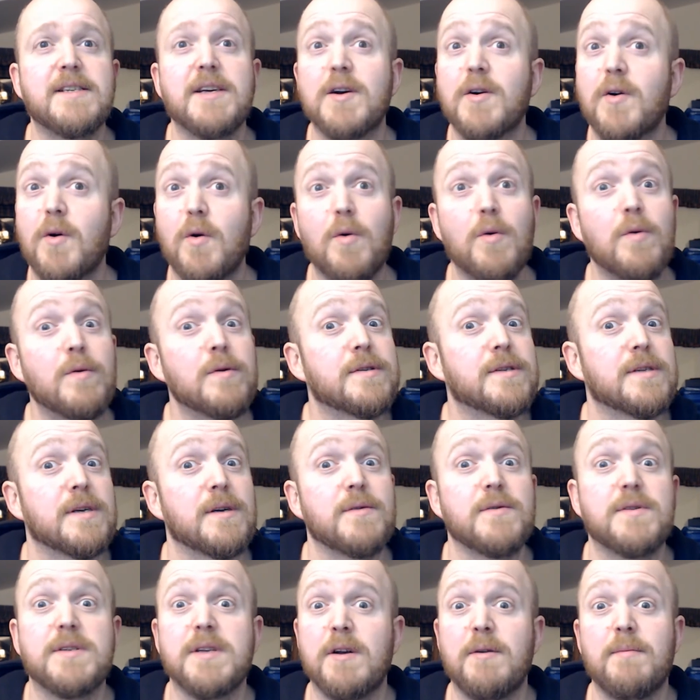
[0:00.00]

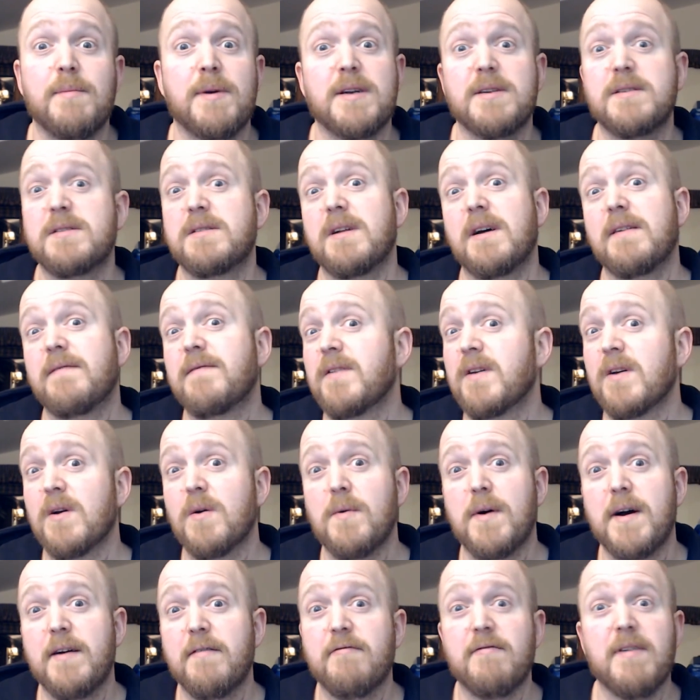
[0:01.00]
also so much stuff that,
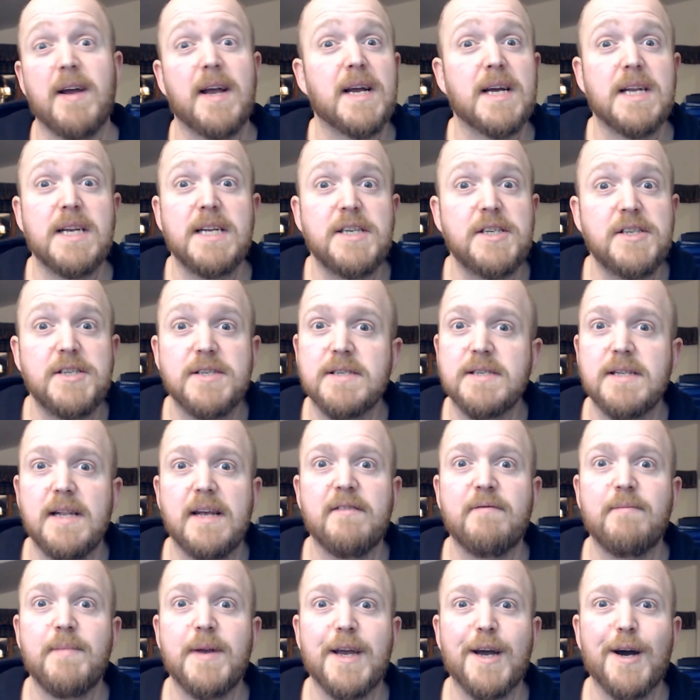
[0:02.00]
quite frankly, just
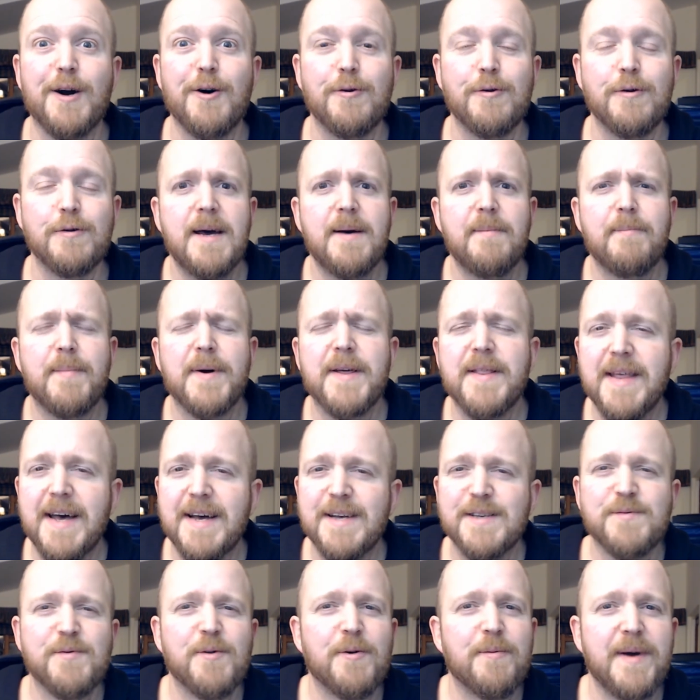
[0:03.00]
left me cold. But
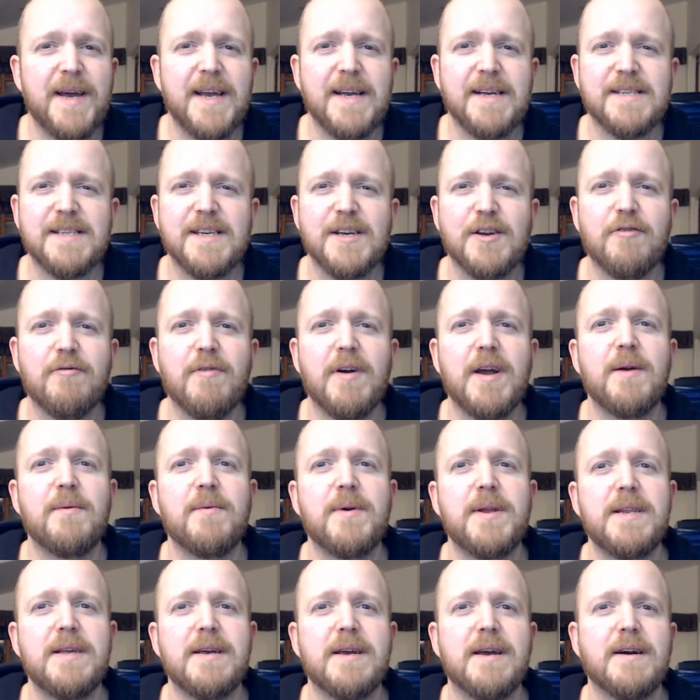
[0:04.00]
that's what makes it great
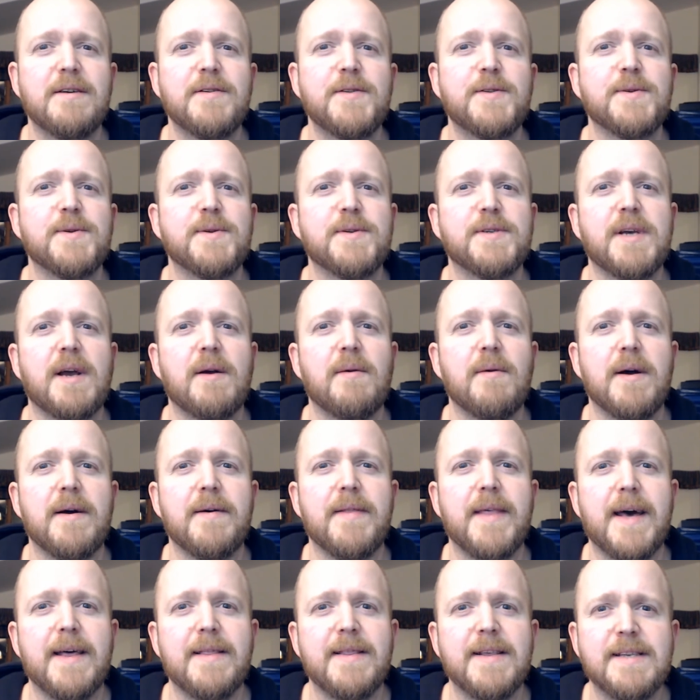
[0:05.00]
when you go to a show like
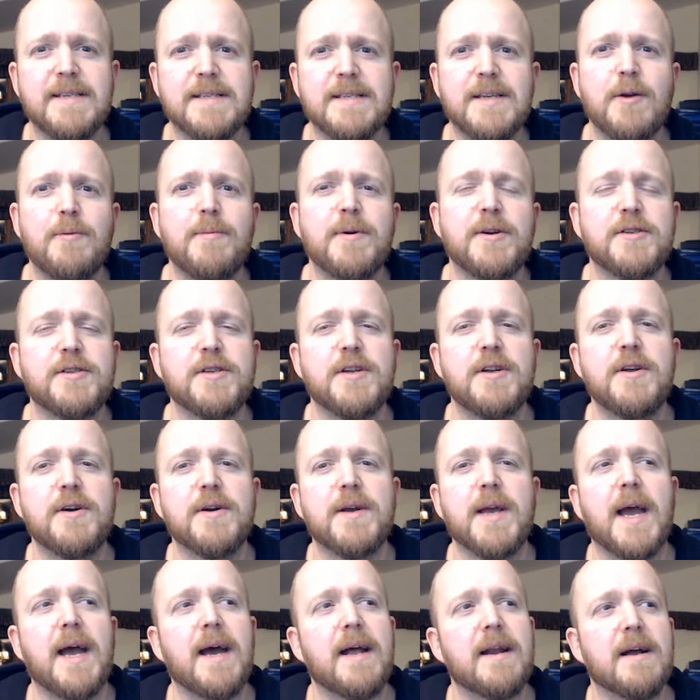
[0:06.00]
that. There's so much to
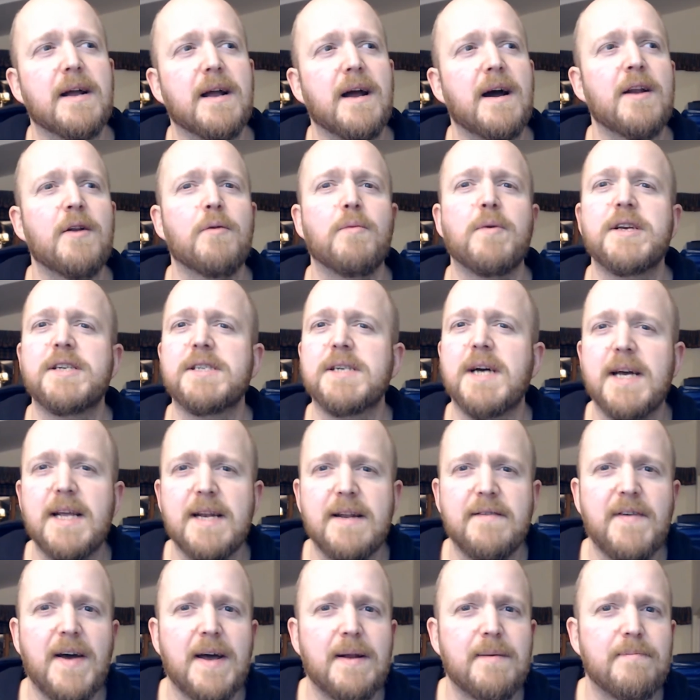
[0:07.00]
look at, and I kind of wish I
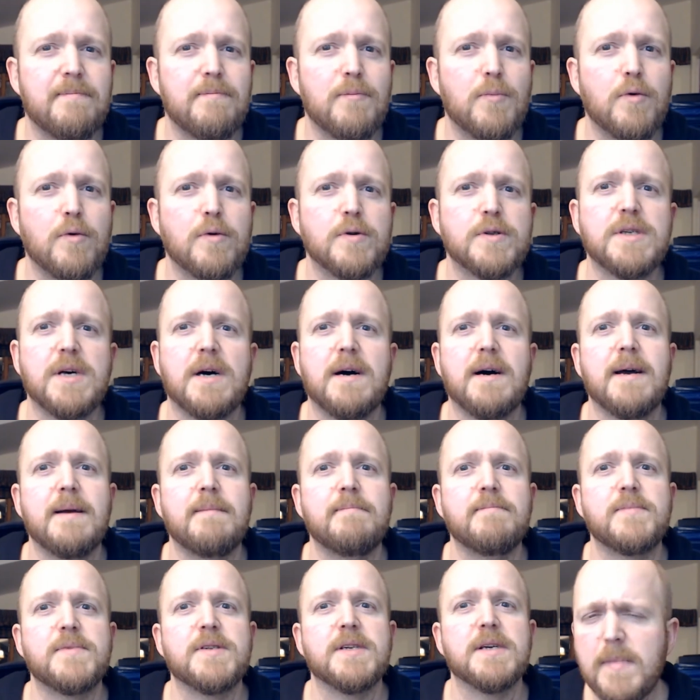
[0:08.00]
had had more
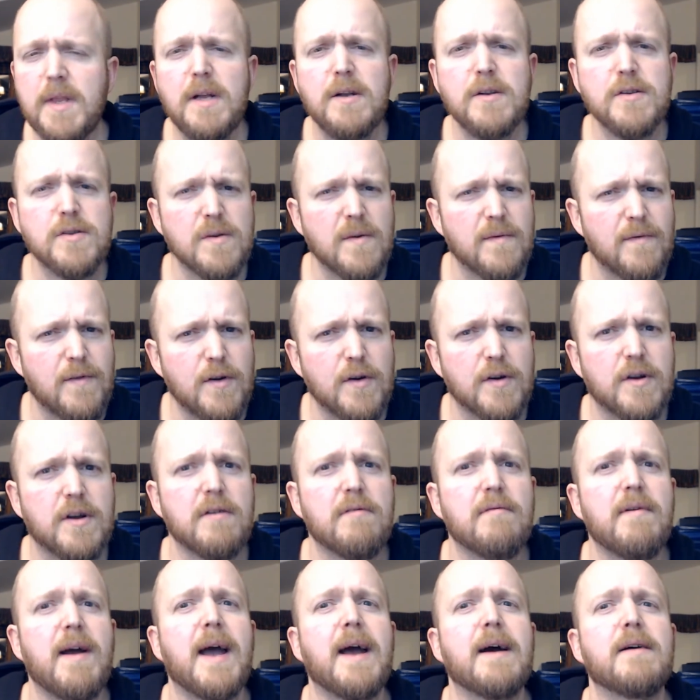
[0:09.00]
time to sort of look
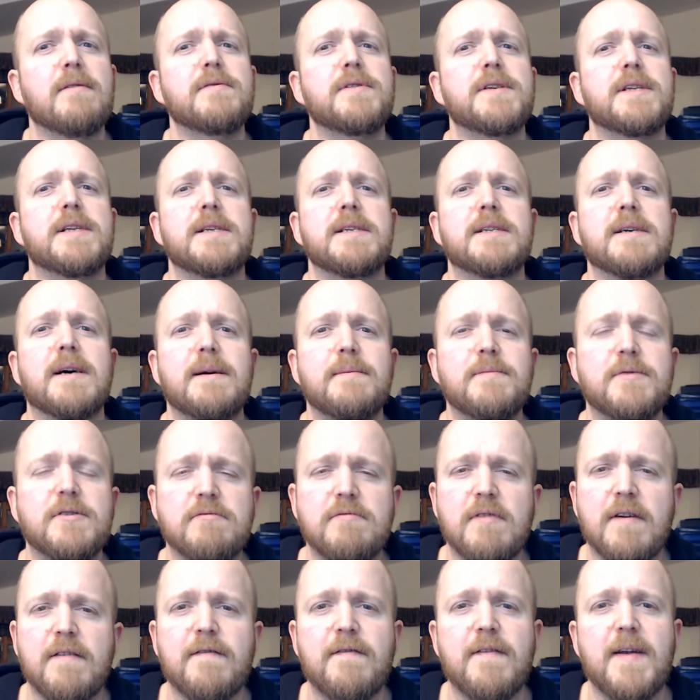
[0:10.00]
around and time to
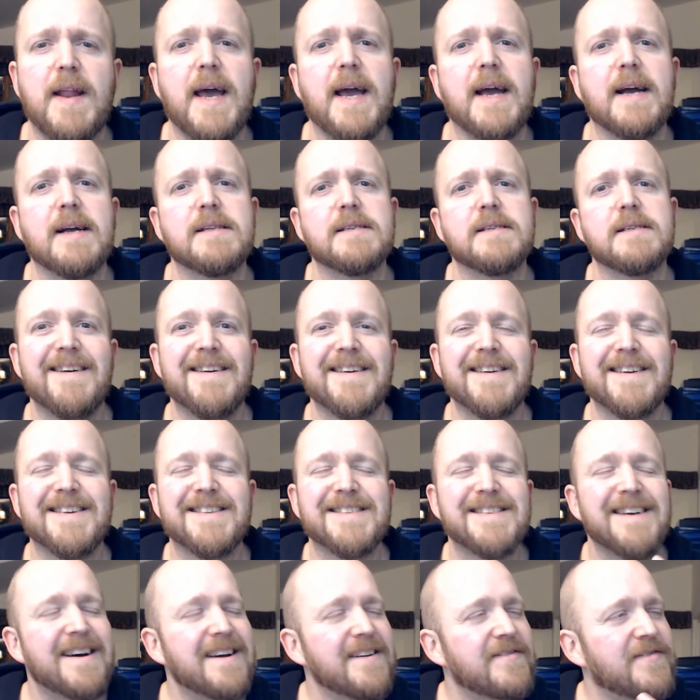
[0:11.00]
reflect. And
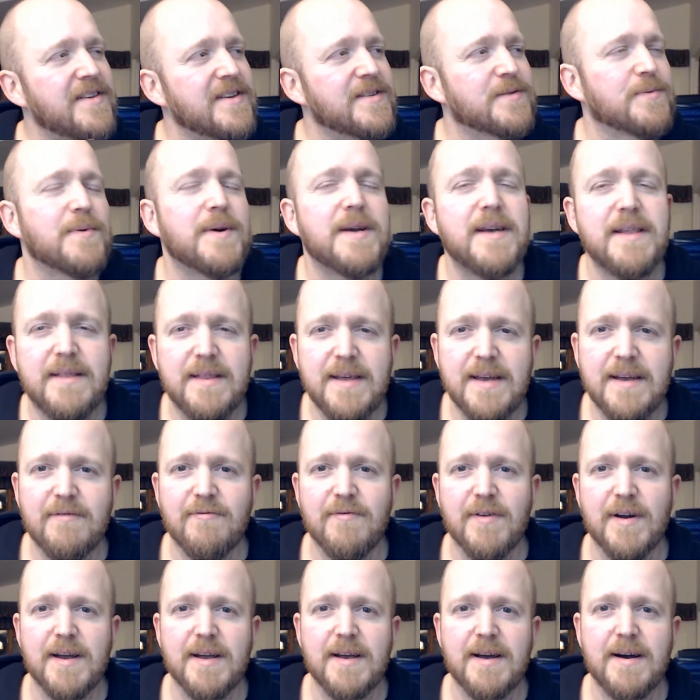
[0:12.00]
because I have this weird thing,
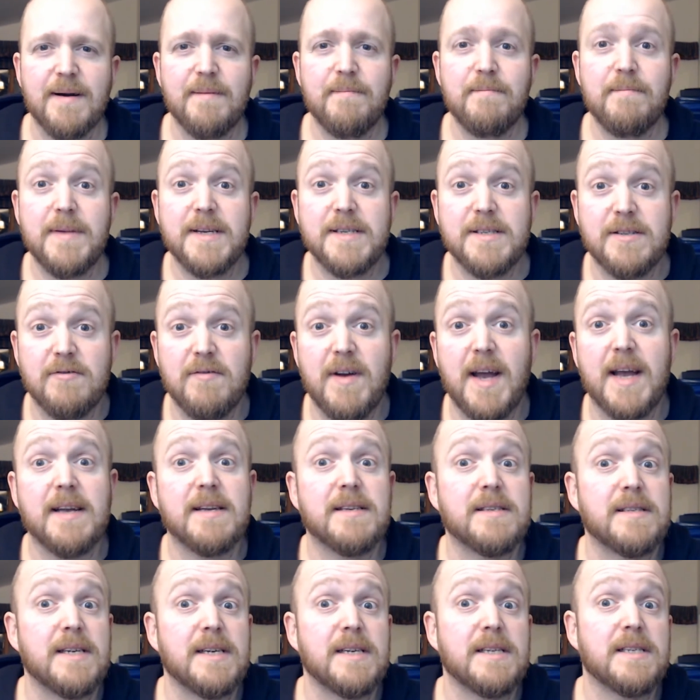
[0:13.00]
right? I'm
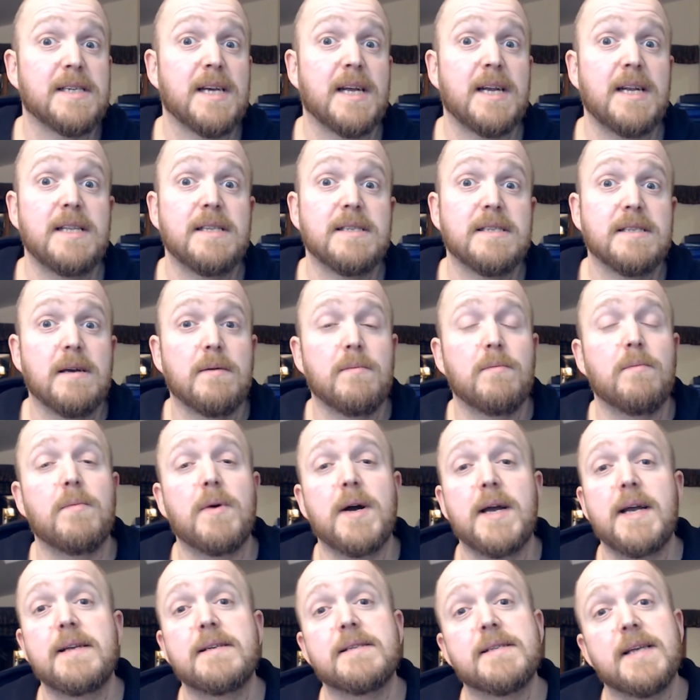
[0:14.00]
MrXStitch, and in some
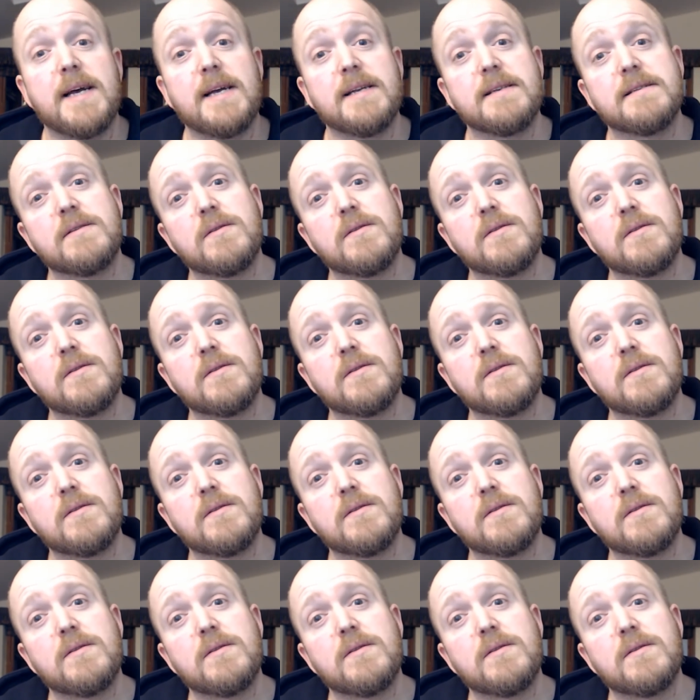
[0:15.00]
ways that's